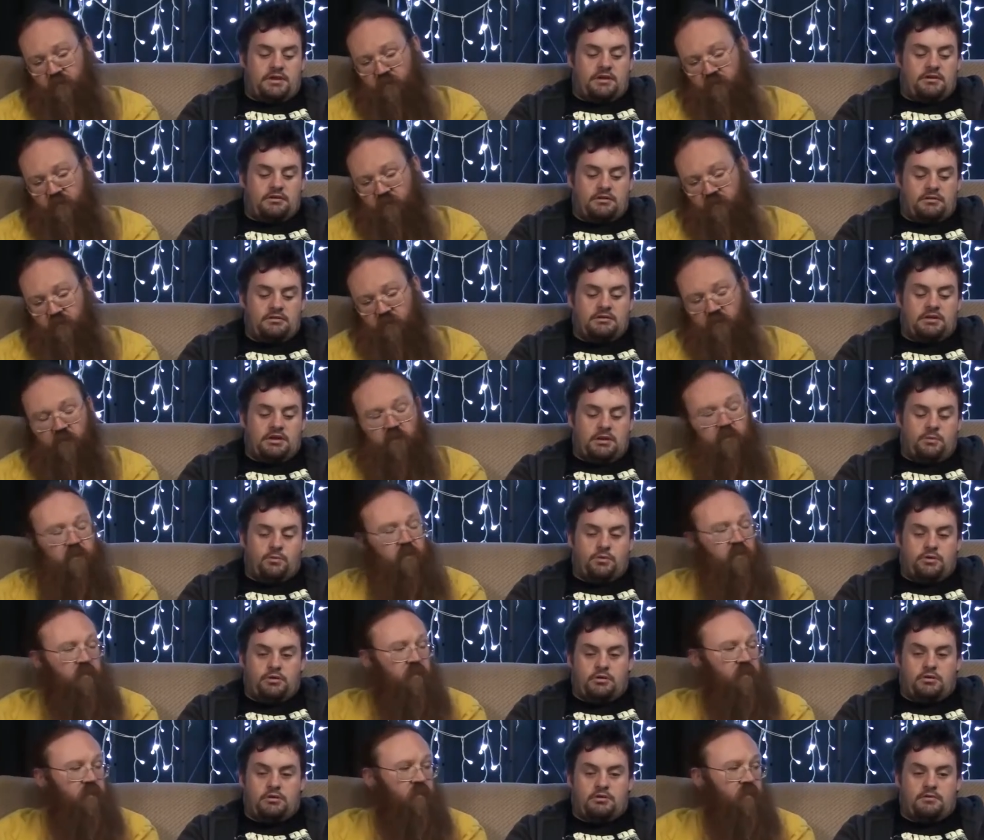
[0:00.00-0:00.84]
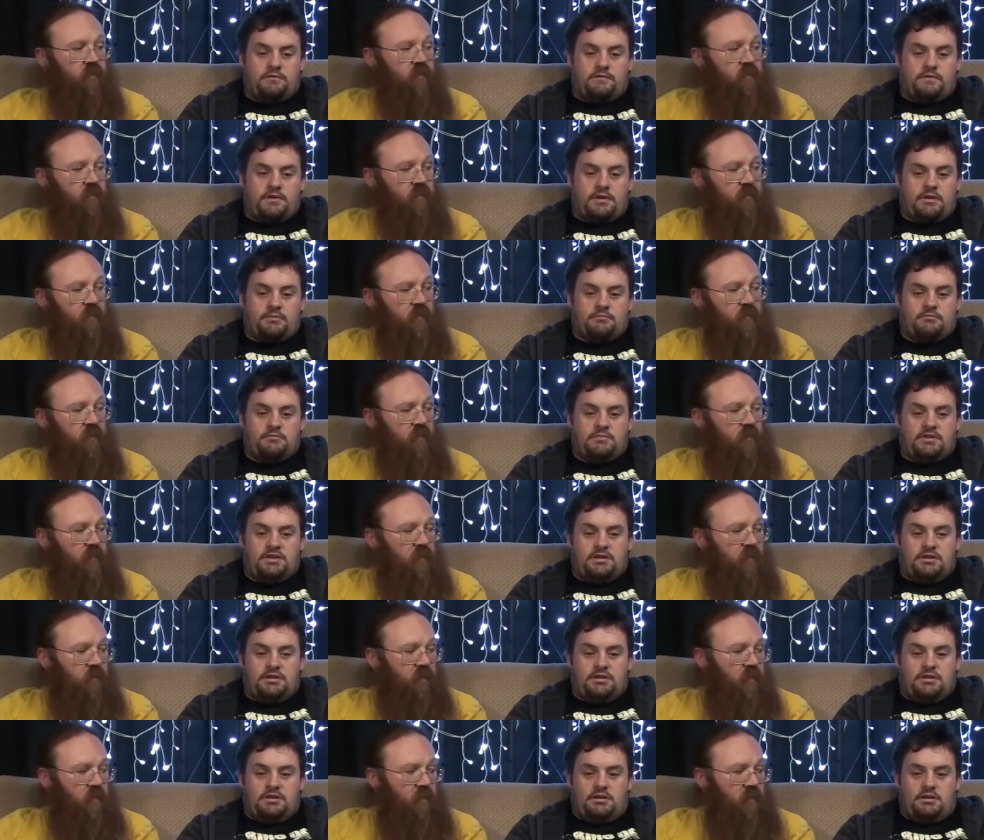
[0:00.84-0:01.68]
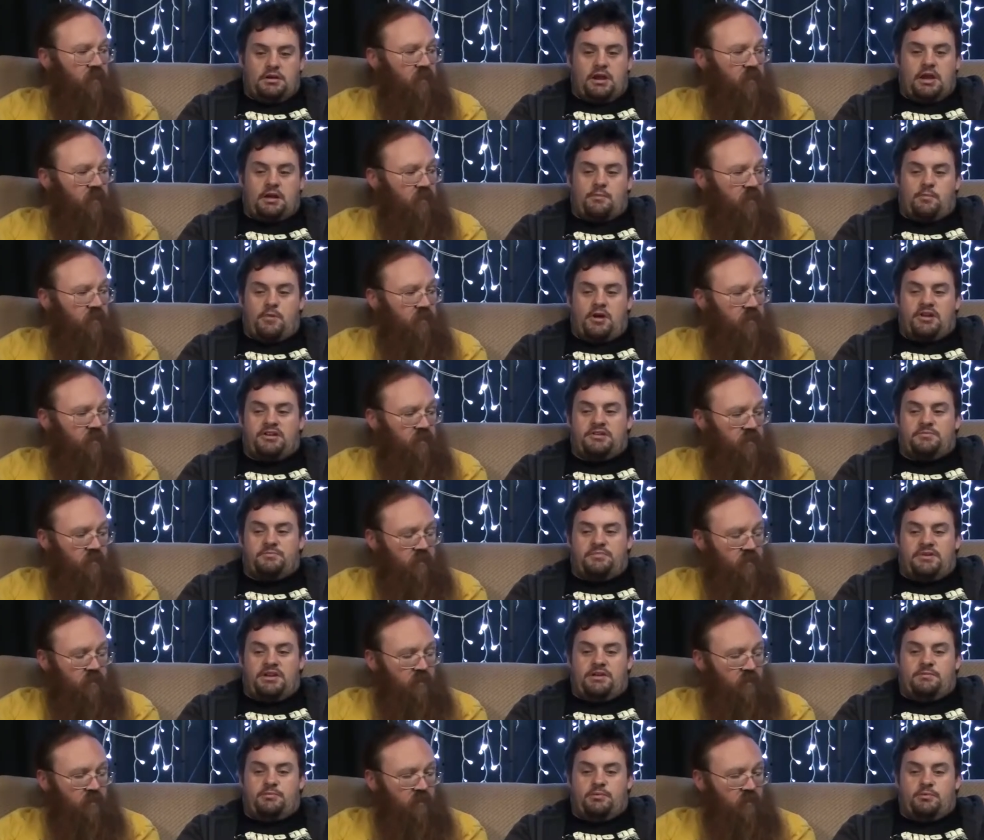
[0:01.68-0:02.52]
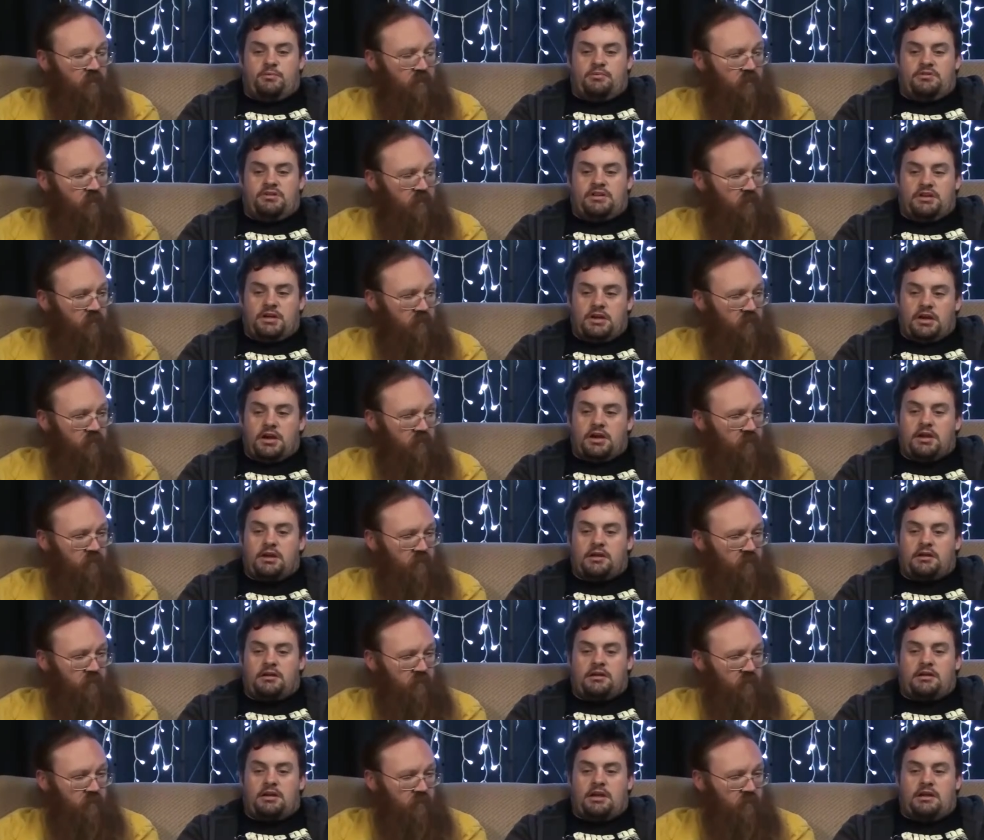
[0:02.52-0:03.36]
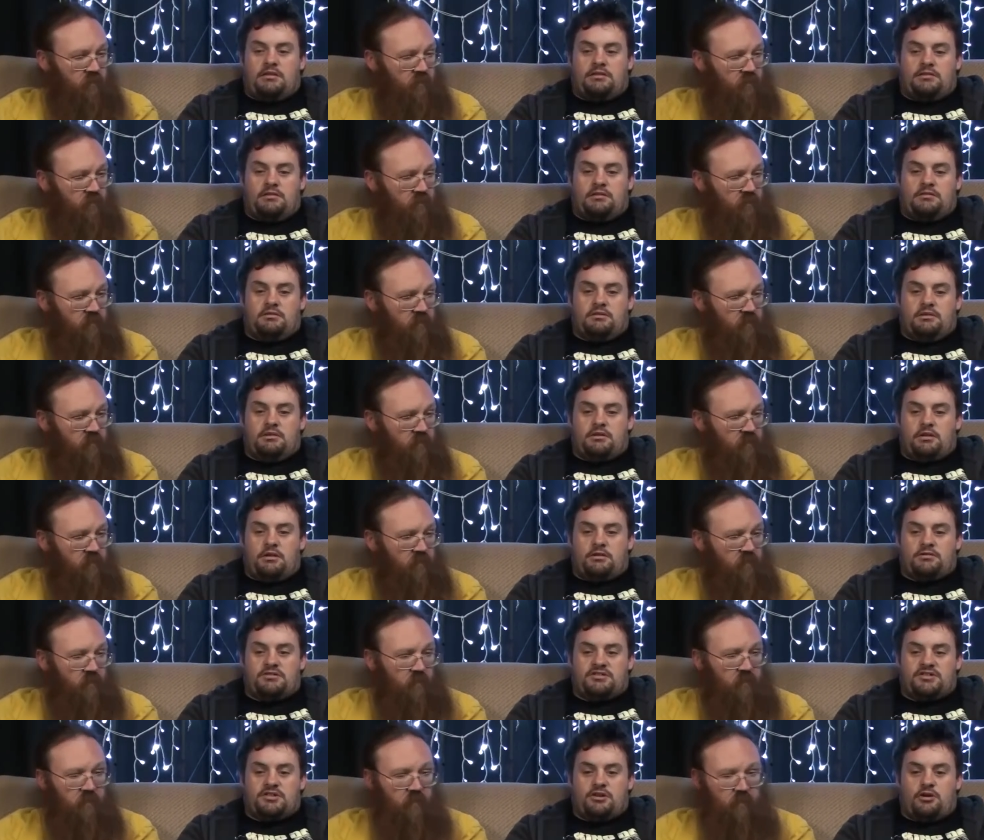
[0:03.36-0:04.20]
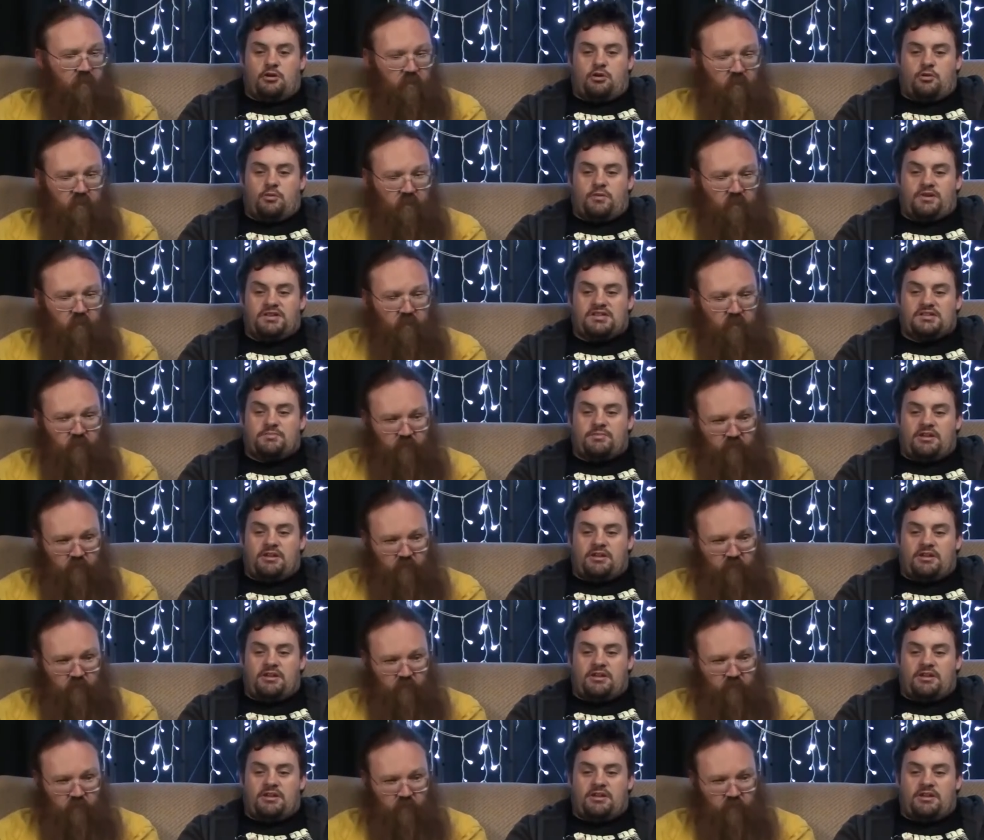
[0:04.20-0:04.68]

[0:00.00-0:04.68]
Speaker 1: that good network of um, like-minded people when you click and then you know it's not always